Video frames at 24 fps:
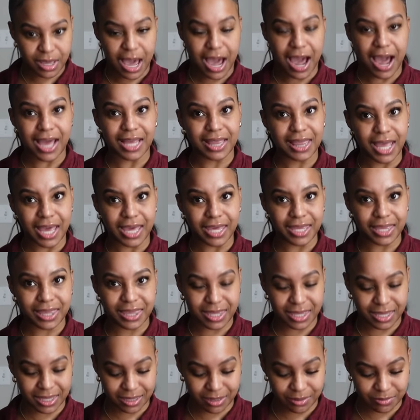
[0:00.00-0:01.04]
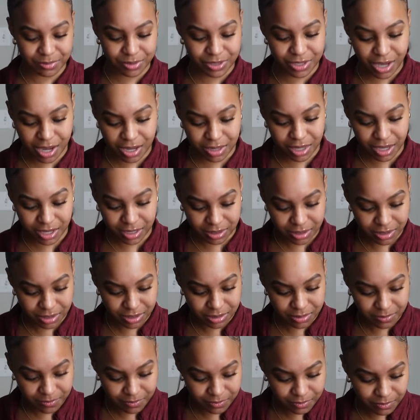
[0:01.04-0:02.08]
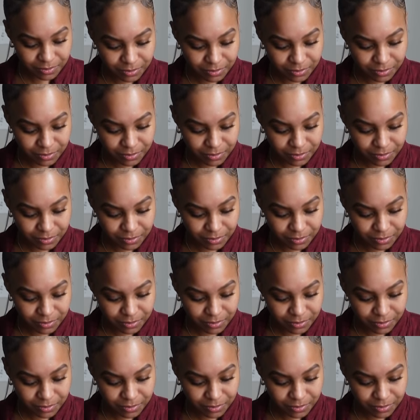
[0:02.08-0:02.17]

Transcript: I like them. Do y'all like them?